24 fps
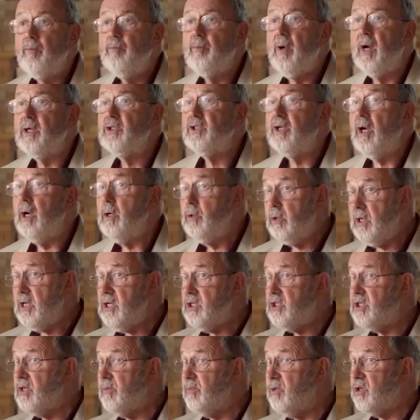But
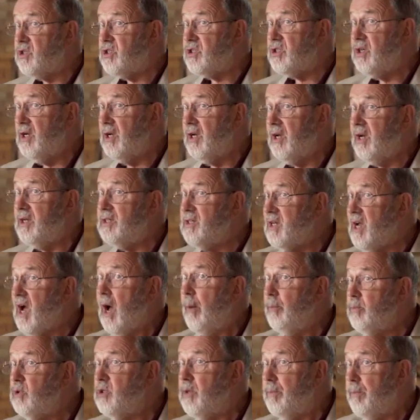Onesimus had
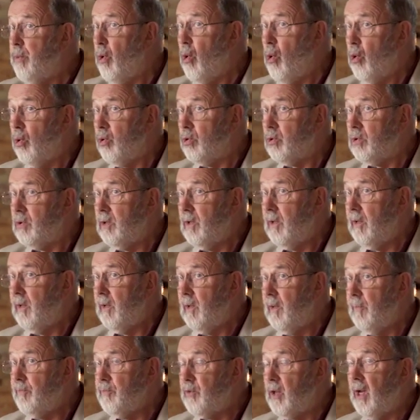come to Paul,
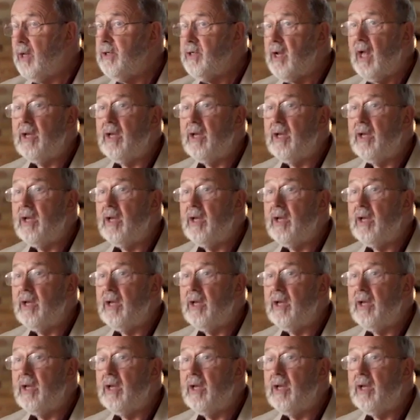and